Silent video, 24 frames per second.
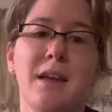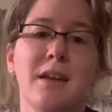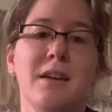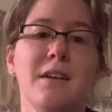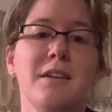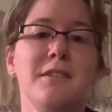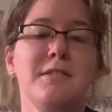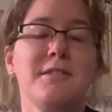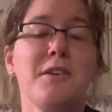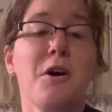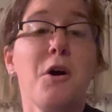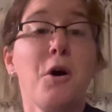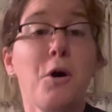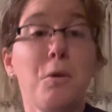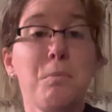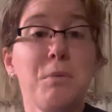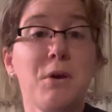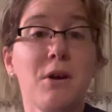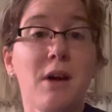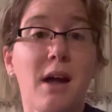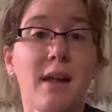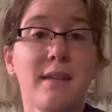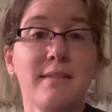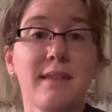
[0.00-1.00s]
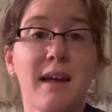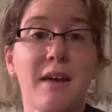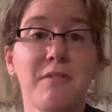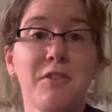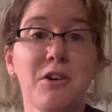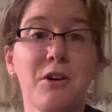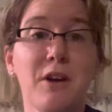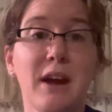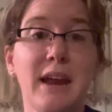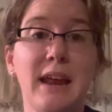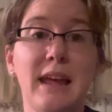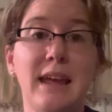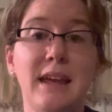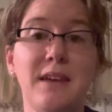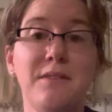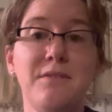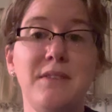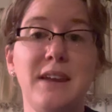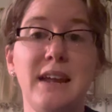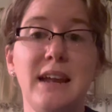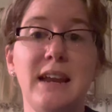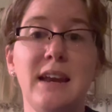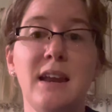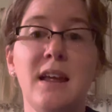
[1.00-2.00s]
So I hope you guys have a great
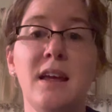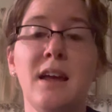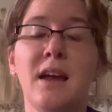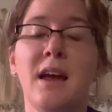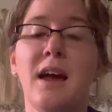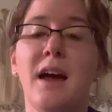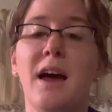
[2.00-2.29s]
evening.